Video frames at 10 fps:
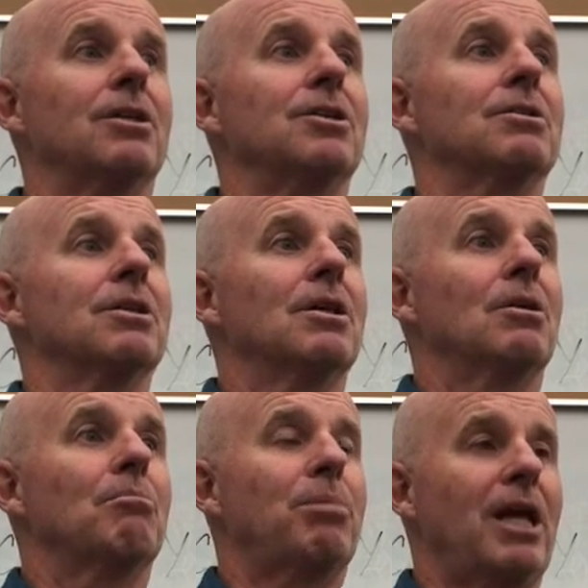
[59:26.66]
And these
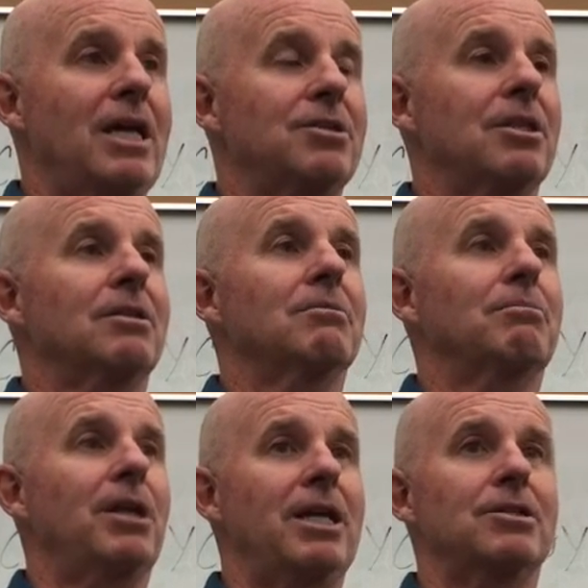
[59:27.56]

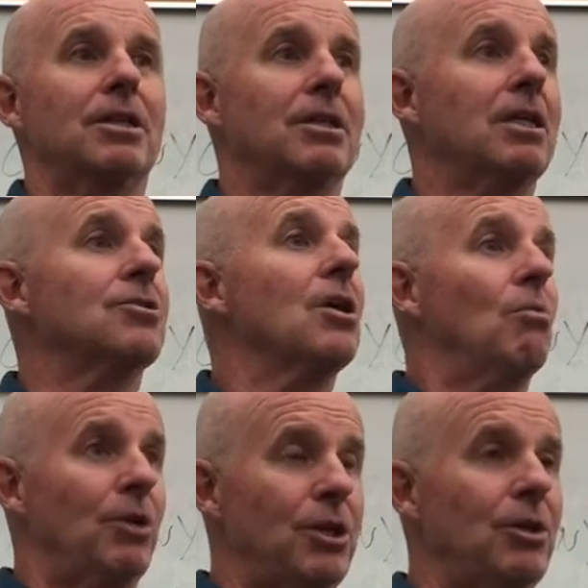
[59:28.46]
plastic guns.
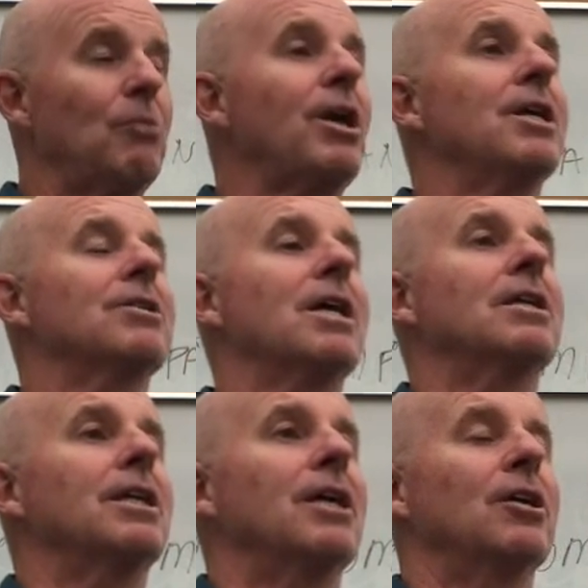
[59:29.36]
Well, right,
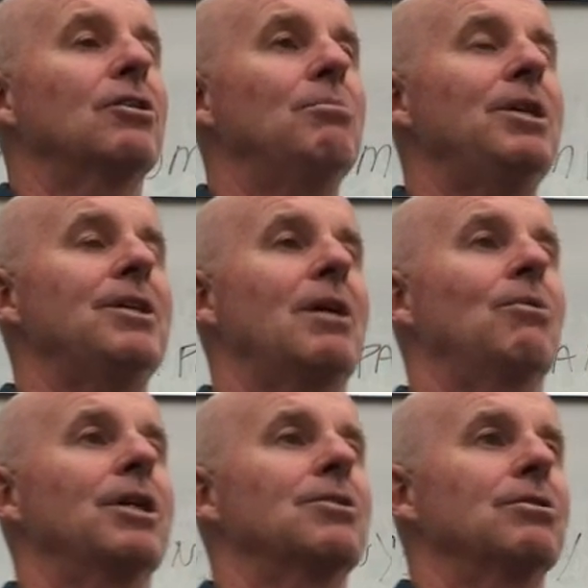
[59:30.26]
exactly. It could be that
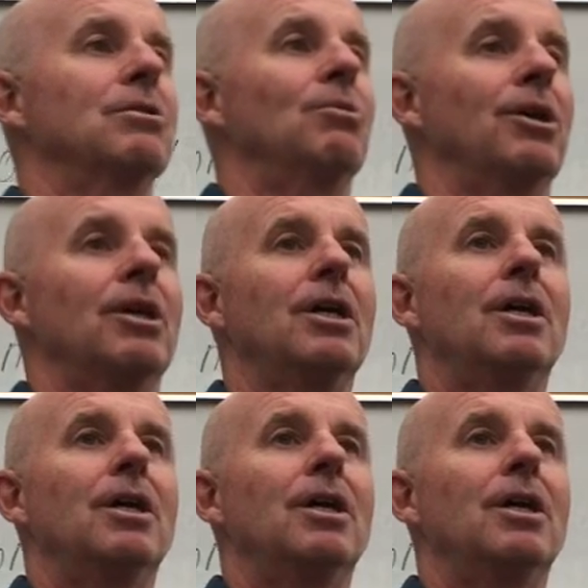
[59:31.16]
way soon where.